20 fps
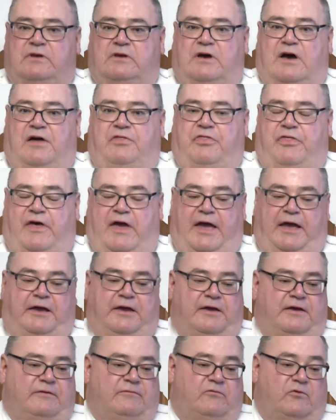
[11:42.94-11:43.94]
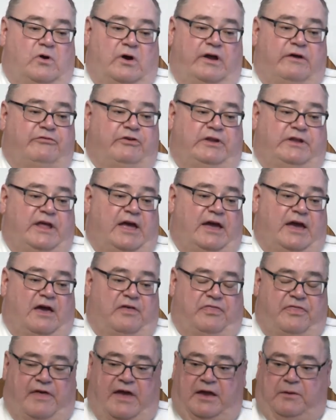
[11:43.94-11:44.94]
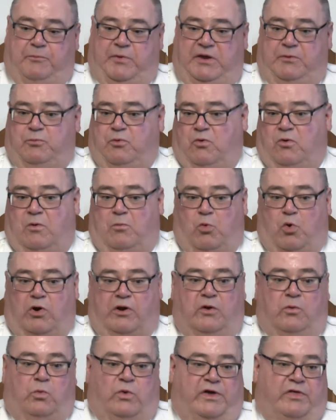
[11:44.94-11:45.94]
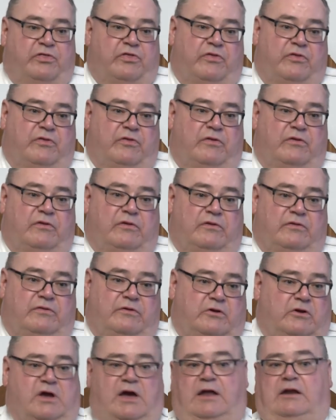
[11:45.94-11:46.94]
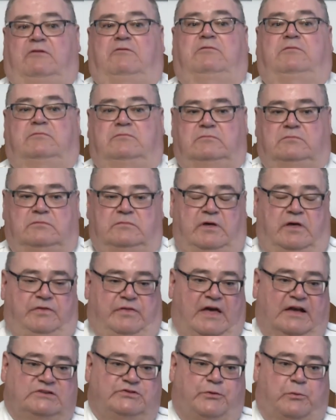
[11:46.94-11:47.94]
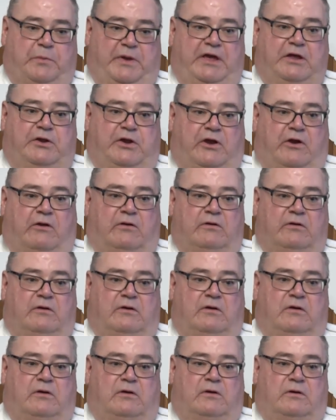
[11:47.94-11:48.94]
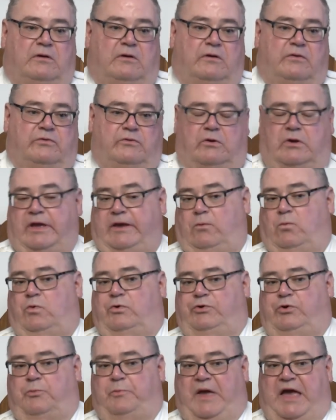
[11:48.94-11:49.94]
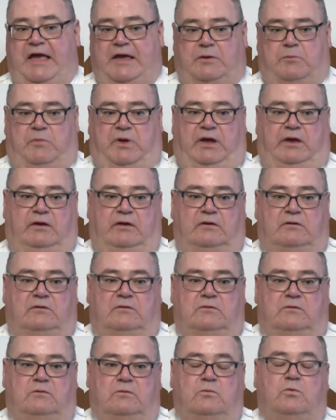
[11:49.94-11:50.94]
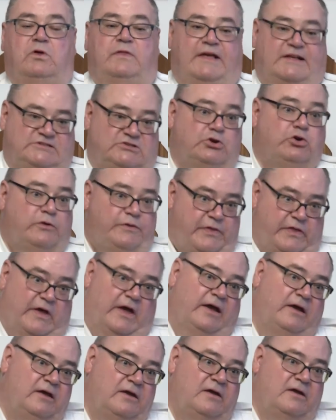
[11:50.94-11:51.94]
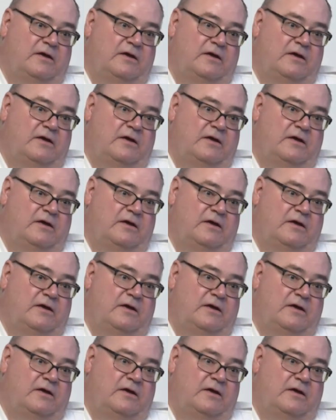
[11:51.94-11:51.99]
I thank, well, every day I thank people I'm working with. They're kind of, hey, thanks for being here. They're like, well, you're paying me. Well, that's a good thing.